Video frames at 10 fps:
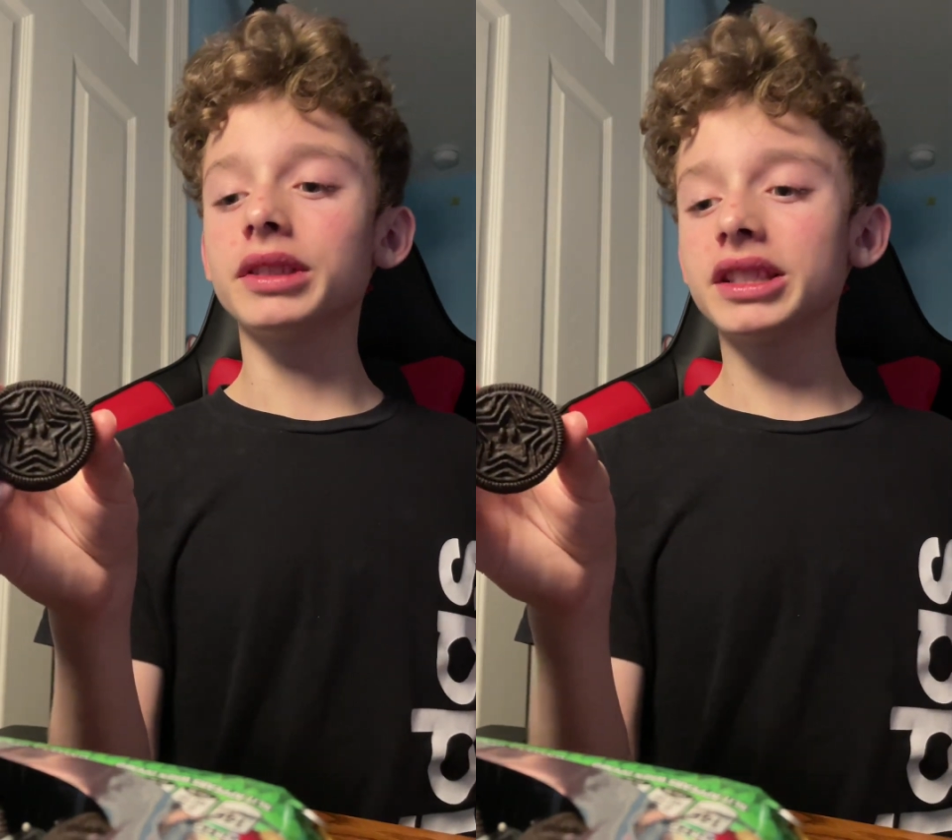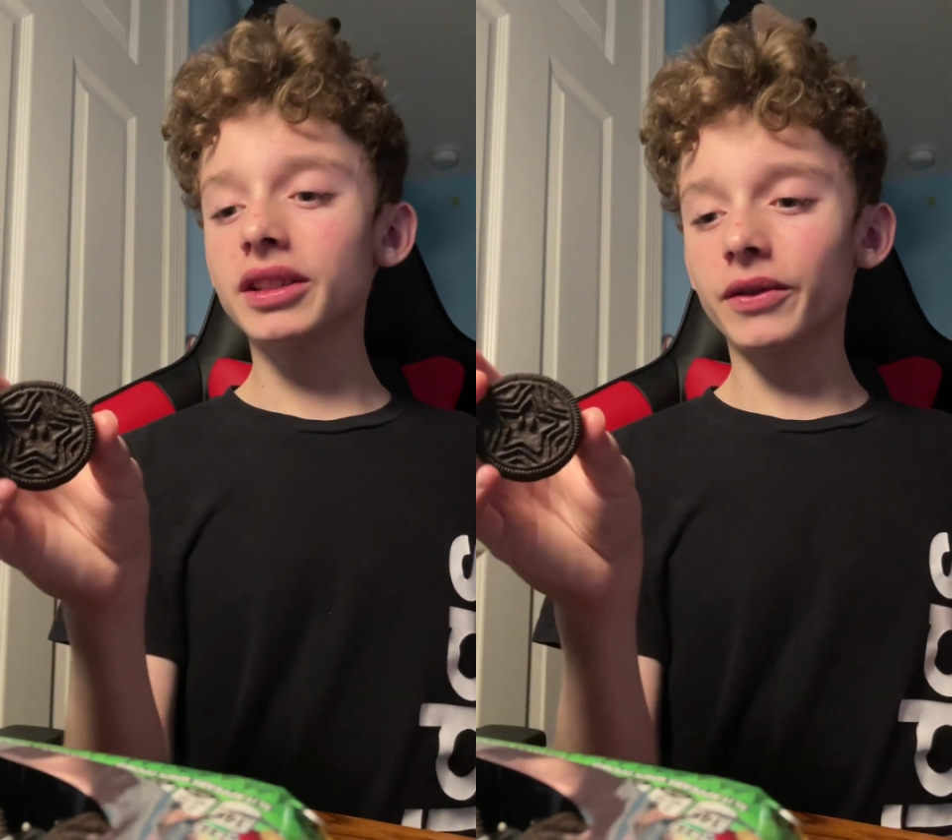
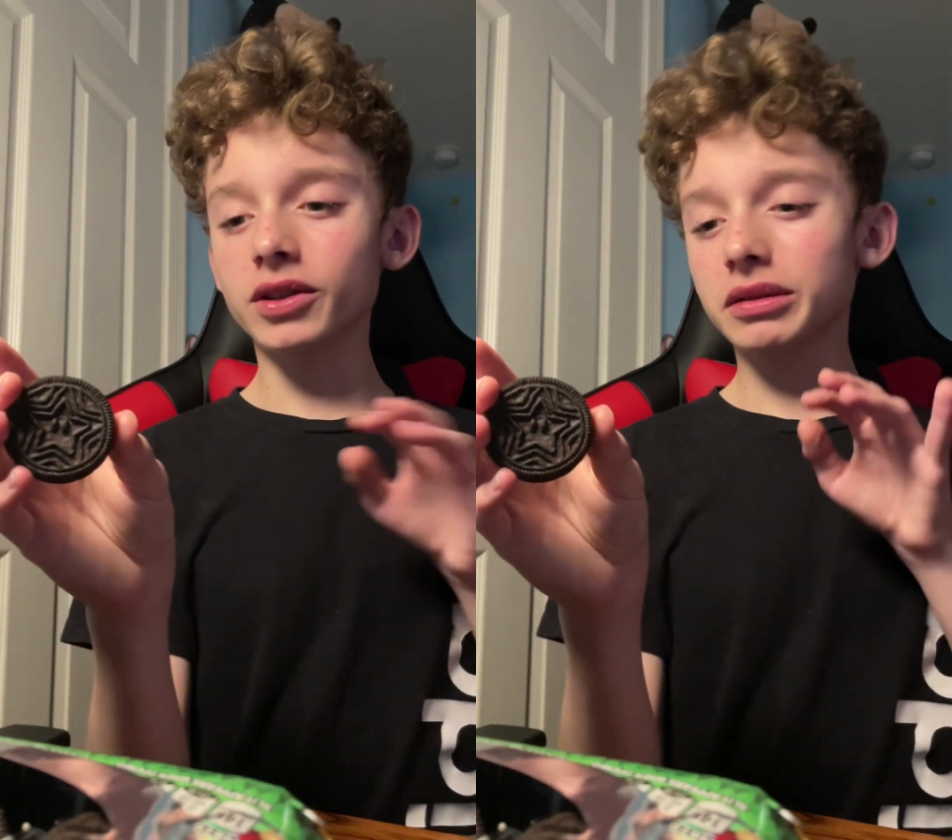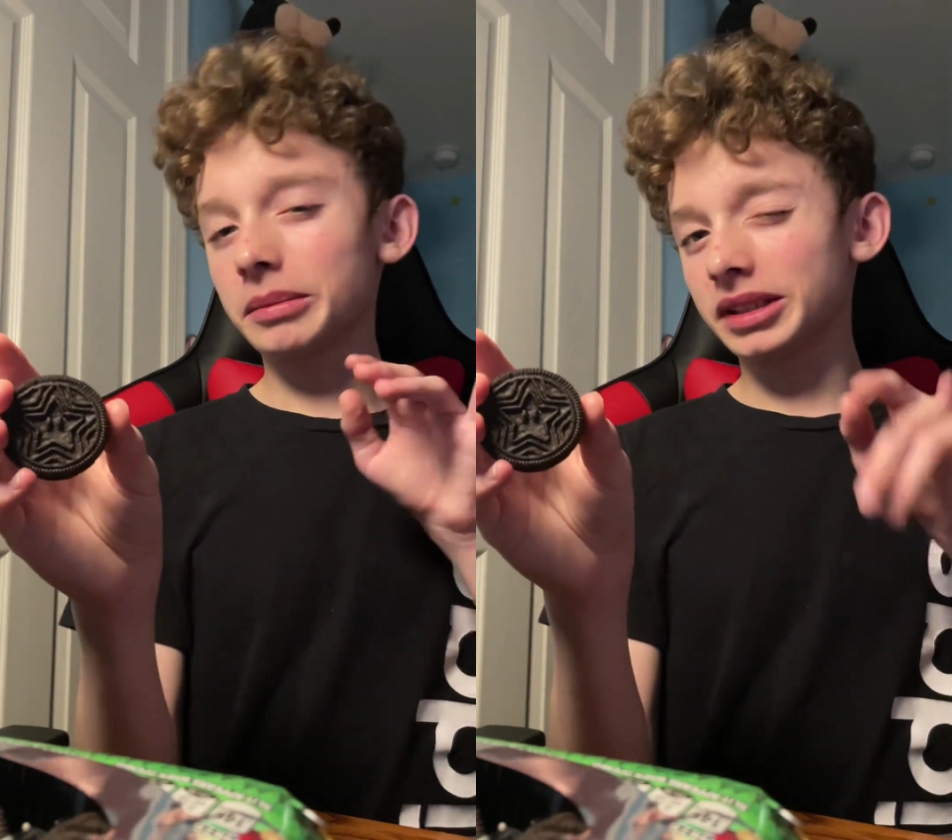This is the
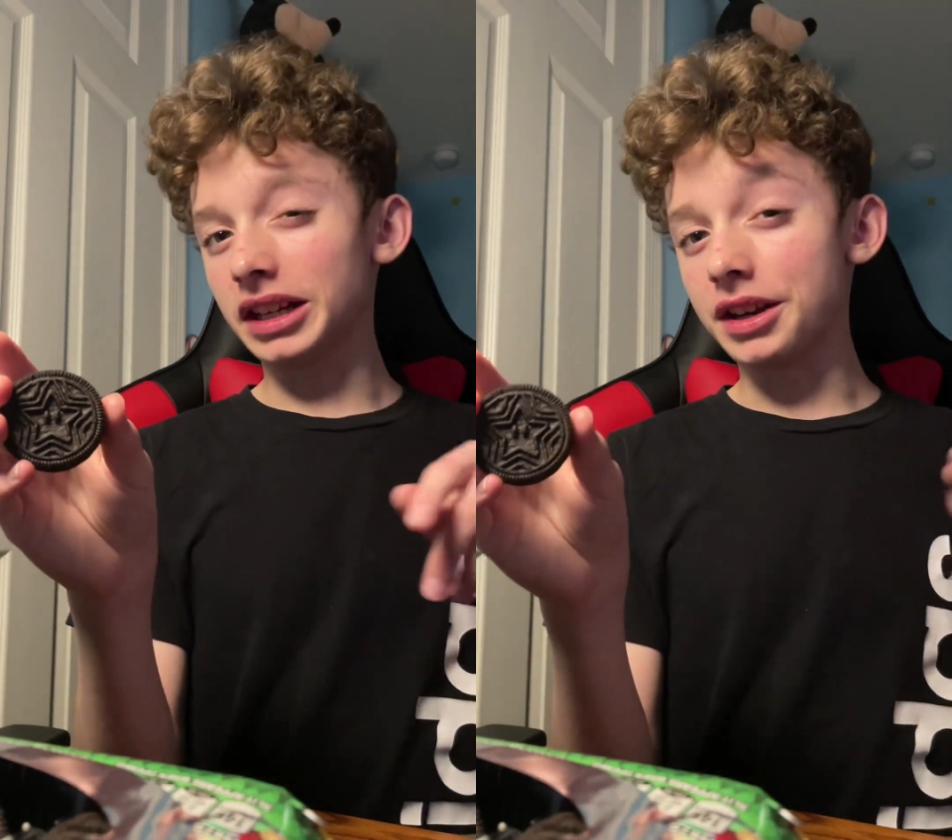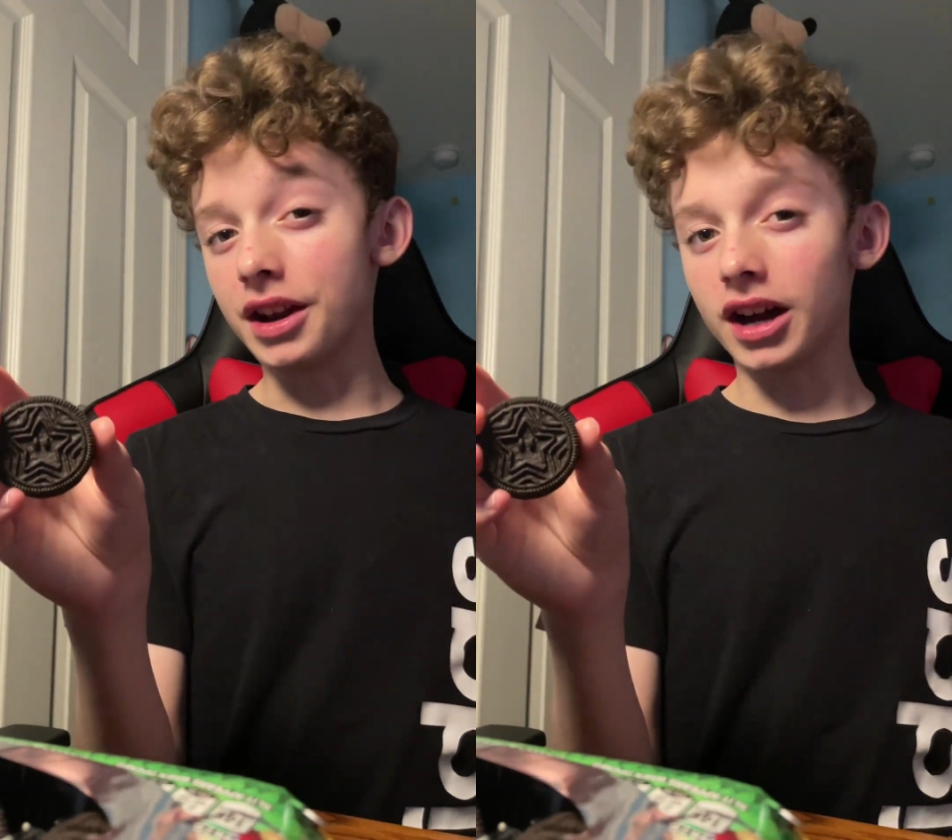first one I'm
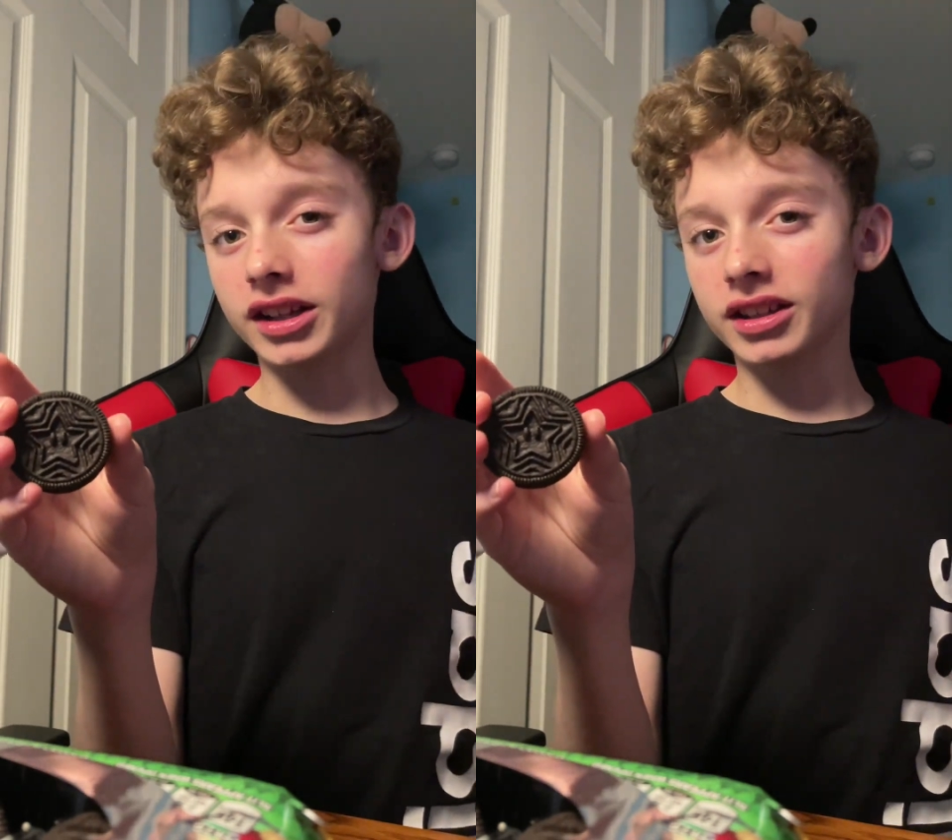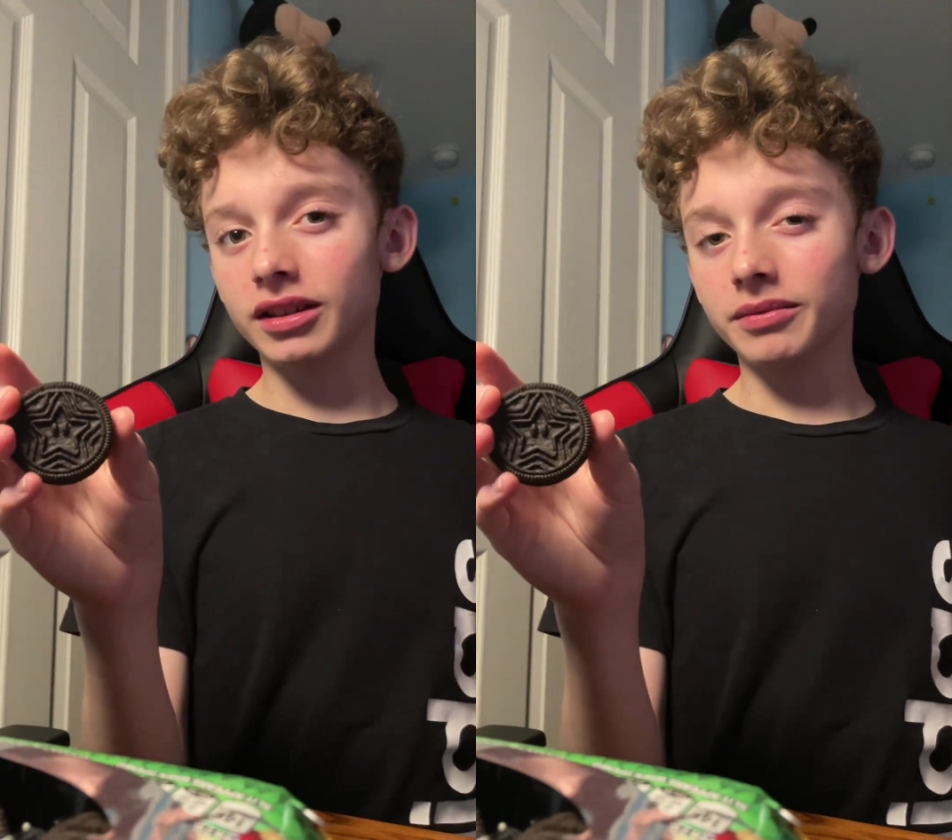gonna
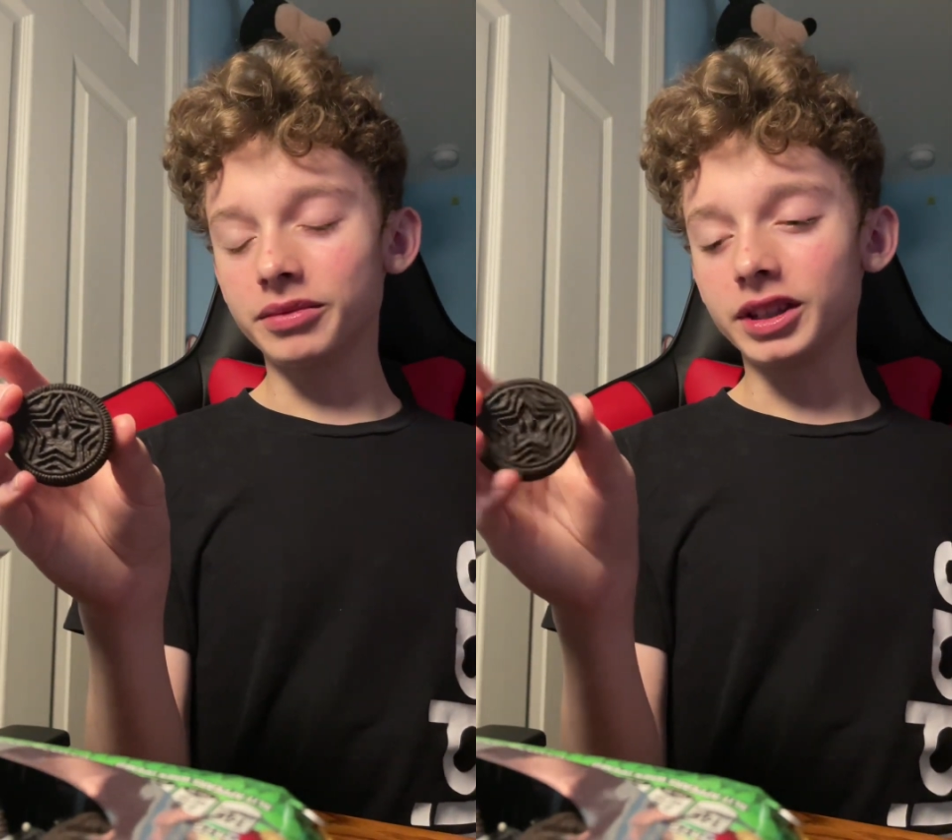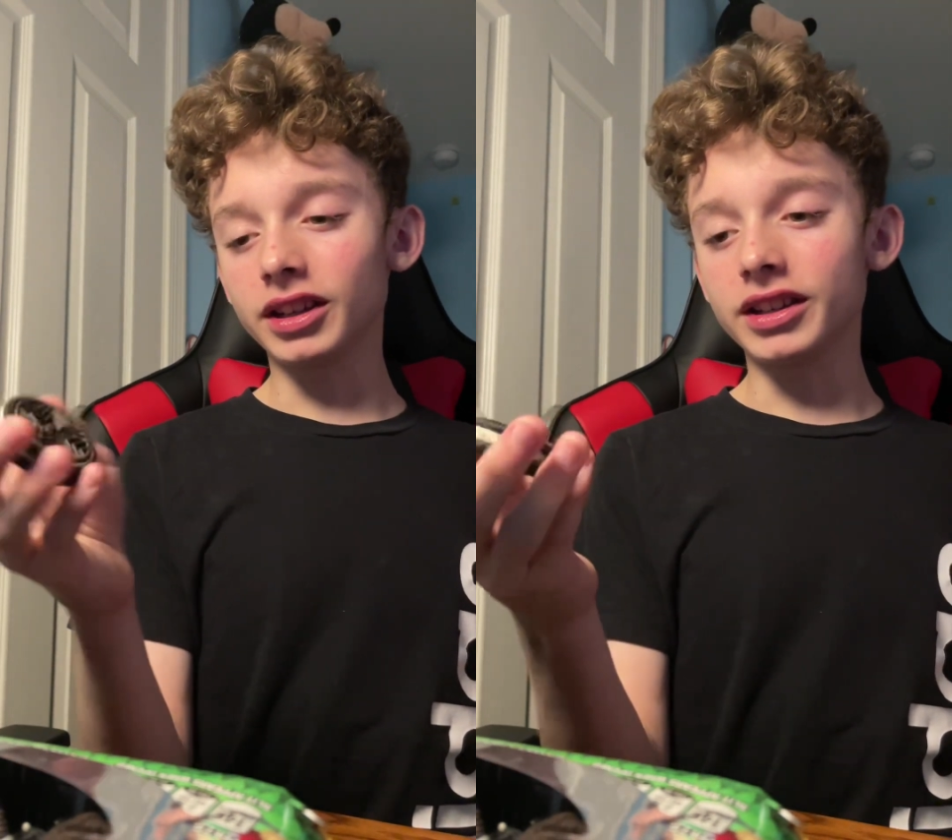knock
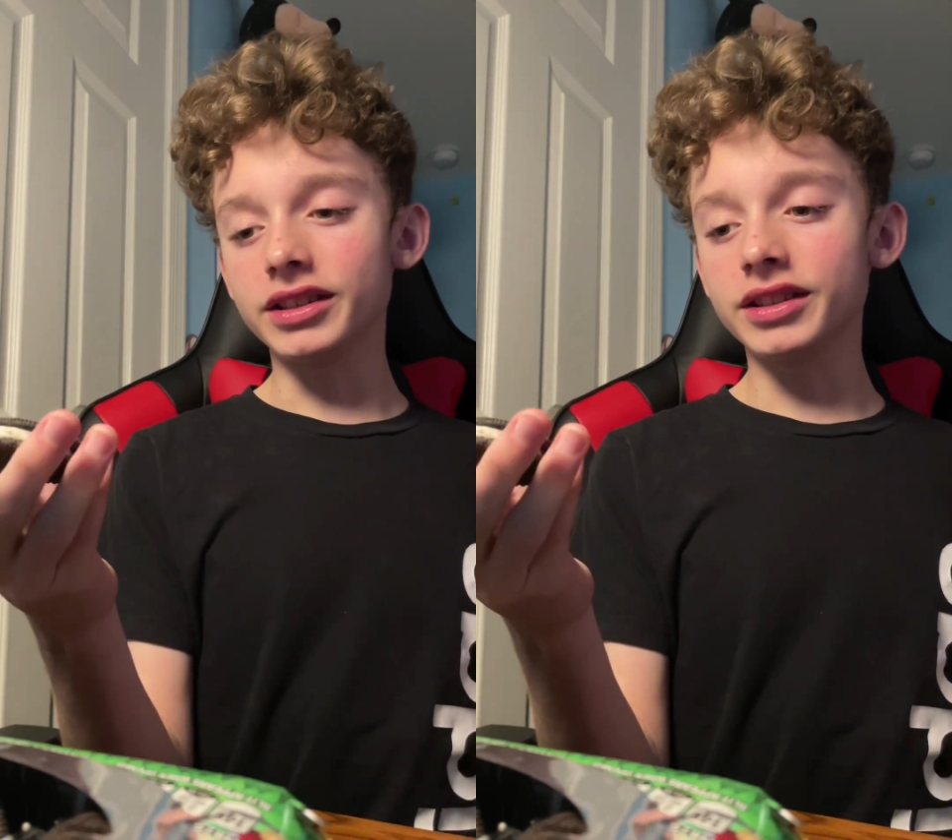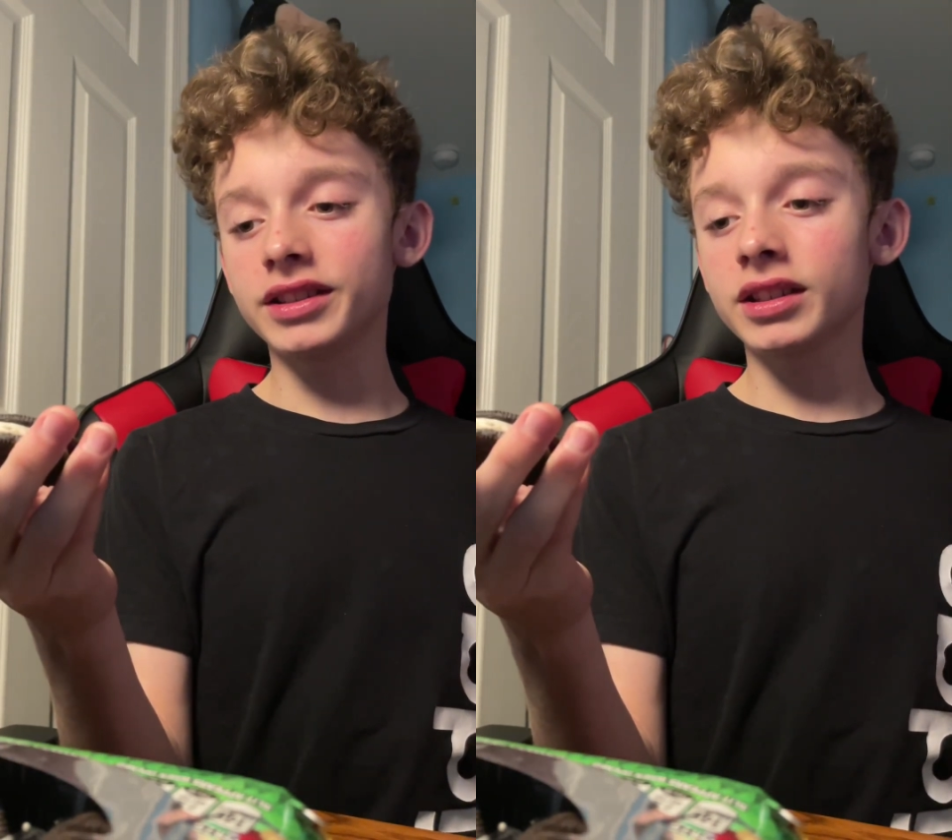
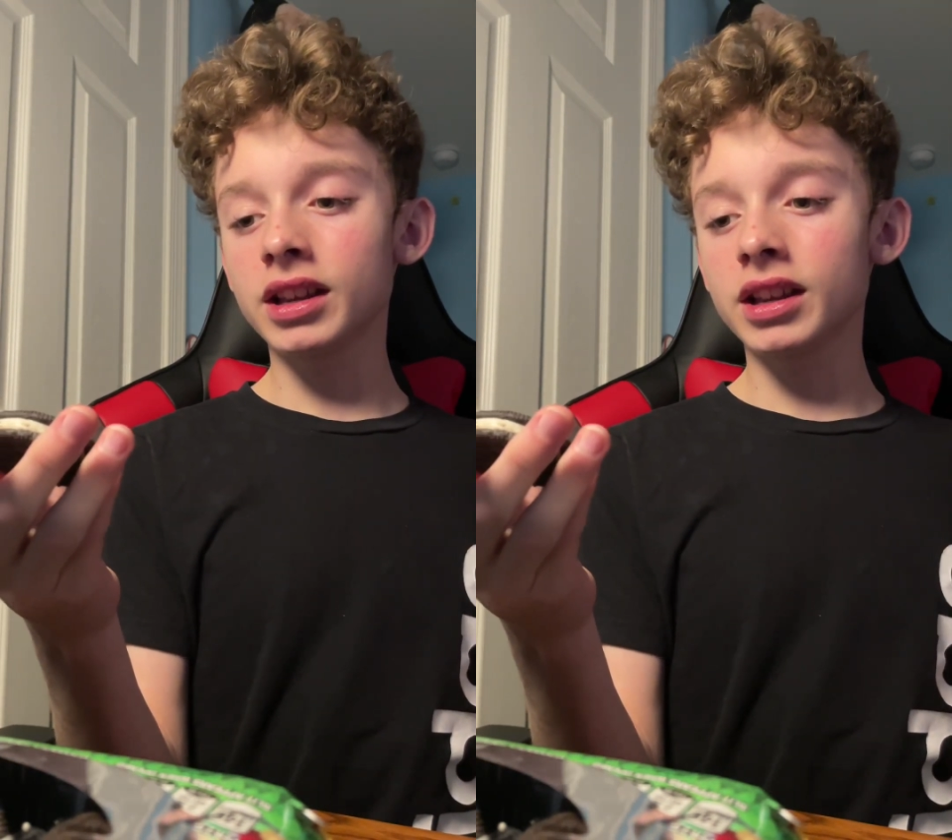because